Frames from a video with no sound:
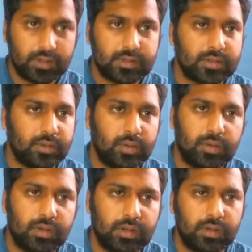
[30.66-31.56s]

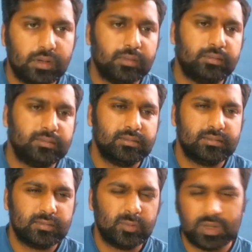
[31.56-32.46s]
So
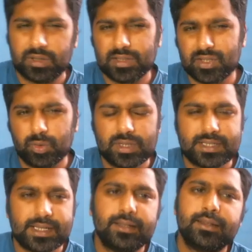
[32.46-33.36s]
what this rule
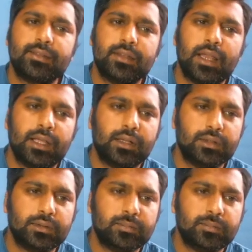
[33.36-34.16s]
says, like